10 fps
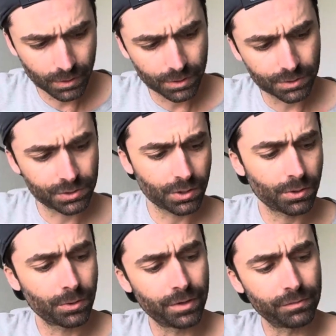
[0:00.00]

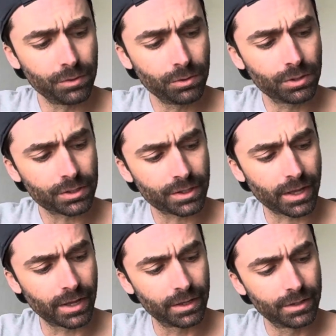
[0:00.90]
So if you looked
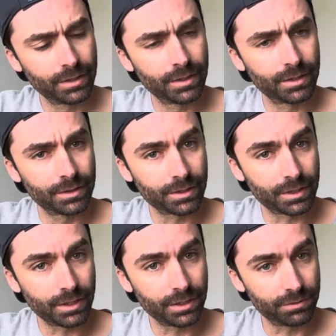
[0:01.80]
at the
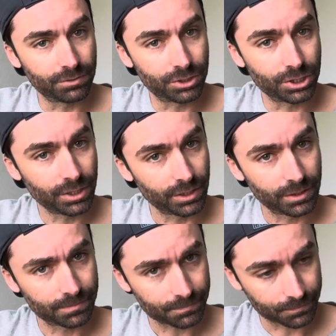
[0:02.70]
key of G,
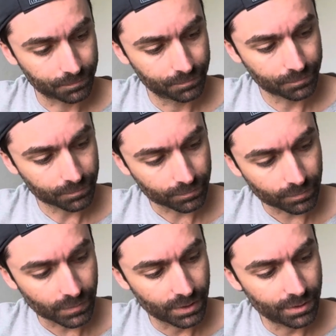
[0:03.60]

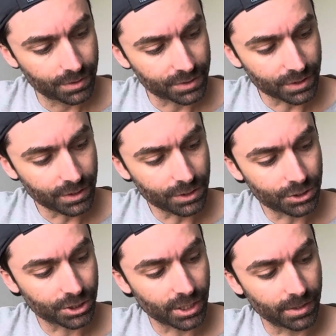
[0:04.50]
this
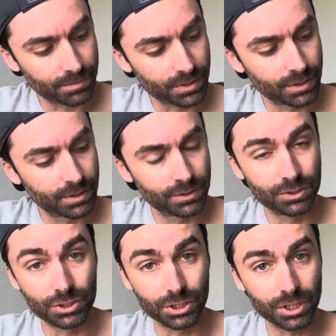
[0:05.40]
E-shaped
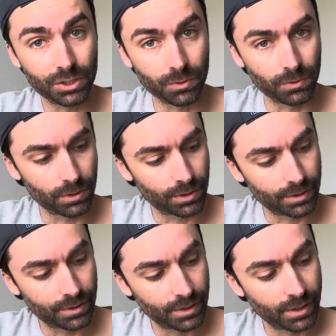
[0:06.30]
G chord
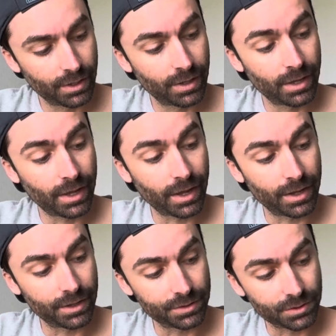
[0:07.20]

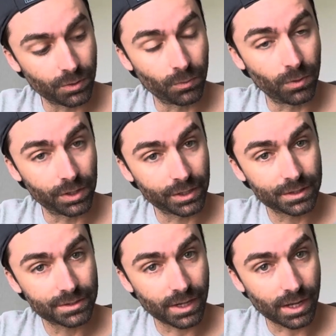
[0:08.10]
has a 1
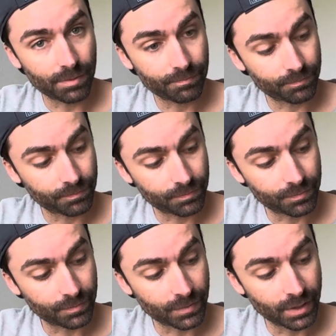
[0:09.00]
on top,
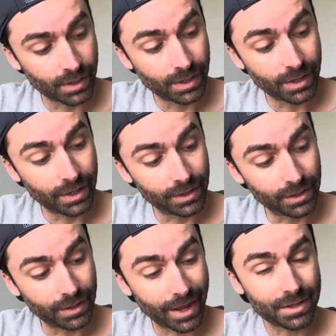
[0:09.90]
and
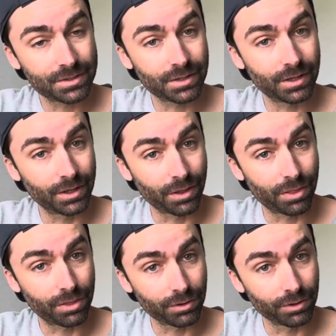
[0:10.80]
it has a
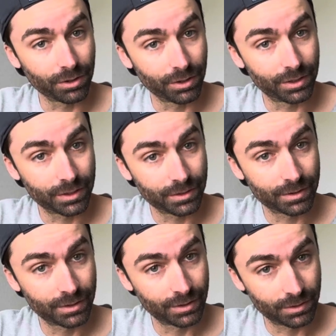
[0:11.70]
third
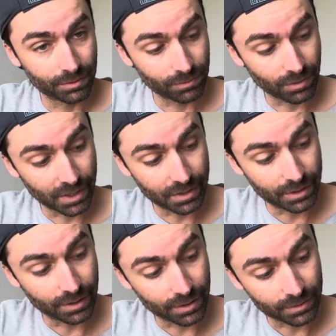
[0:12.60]
right
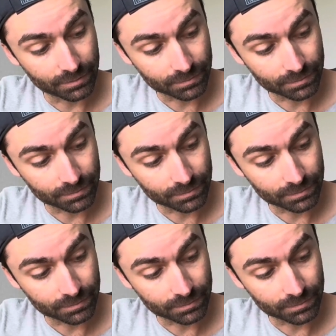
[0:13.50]
here.